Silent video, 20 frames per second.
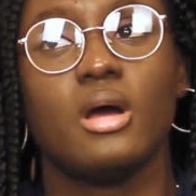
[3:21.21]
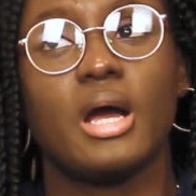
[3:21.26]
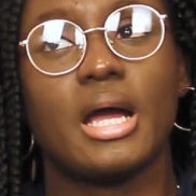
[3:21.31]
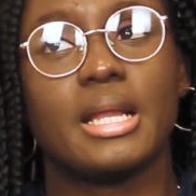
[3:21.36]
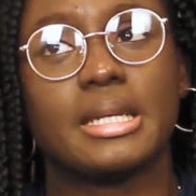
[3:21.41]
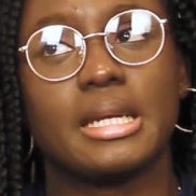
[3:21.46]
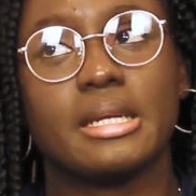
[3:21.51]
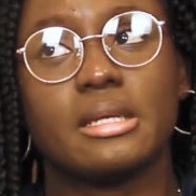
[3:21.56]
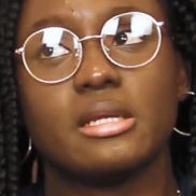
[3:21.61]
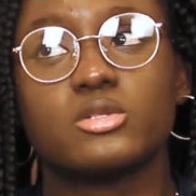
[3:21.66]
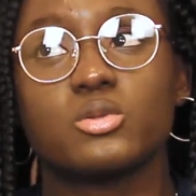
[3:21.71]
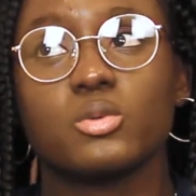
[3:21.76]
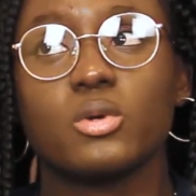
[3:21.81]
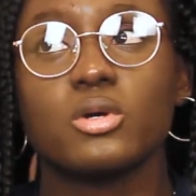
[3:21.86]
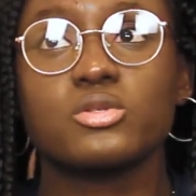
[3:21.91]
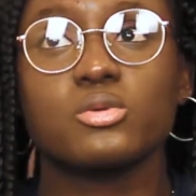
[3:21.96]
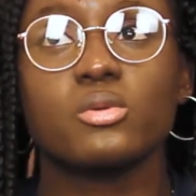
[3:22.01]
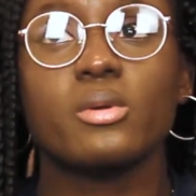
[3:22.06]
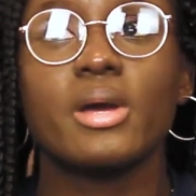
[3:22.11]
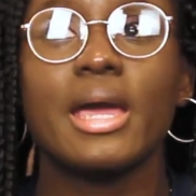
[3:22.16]
and then it will
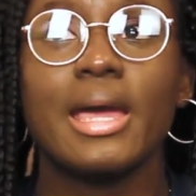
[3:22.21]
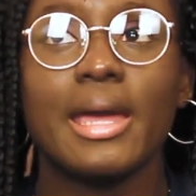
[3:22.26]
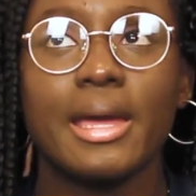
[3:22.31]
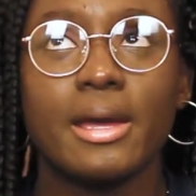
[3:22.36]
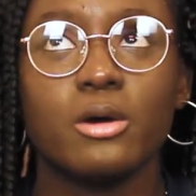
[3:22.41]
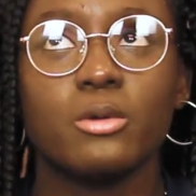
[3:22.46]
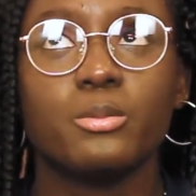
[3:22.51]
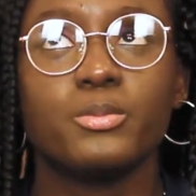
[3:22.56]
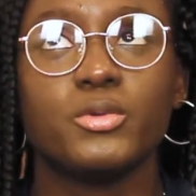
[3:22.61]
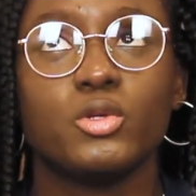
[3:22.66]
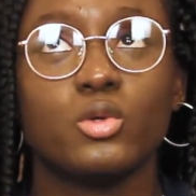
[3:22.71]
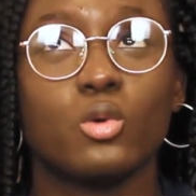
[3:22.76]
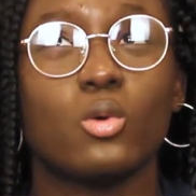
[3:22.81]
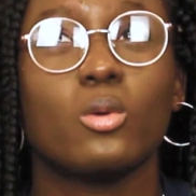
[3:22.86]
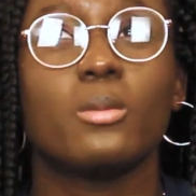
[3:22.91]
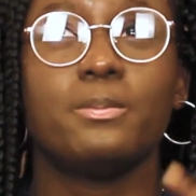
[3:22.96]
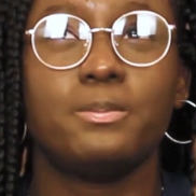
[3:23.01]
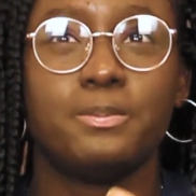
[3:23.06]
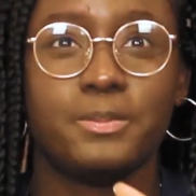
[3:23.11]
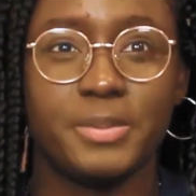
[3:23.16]
also help
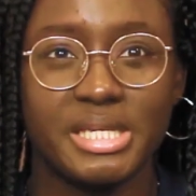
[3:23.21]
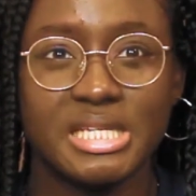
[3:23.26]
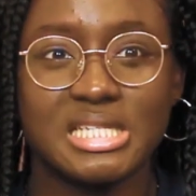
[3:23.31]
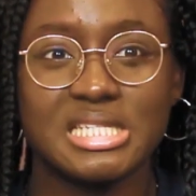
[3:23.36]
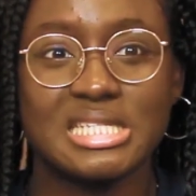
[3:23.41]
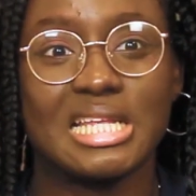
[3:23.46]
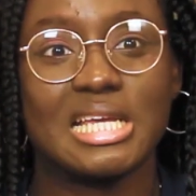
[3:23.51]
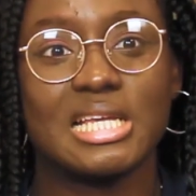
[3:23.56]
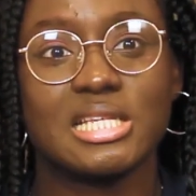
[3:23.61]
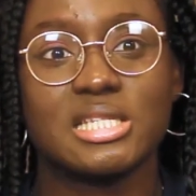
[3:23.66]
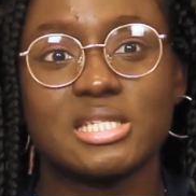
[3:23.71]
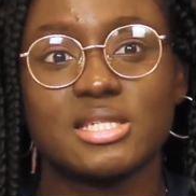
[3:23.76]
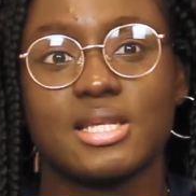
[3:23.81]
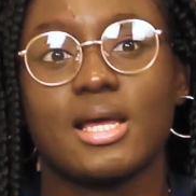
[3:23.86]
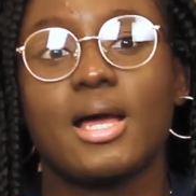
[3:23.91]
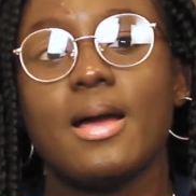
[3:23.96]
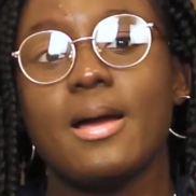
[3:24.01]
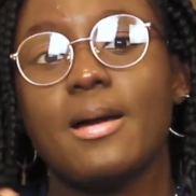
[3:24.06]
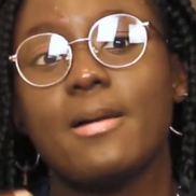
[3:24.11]
your business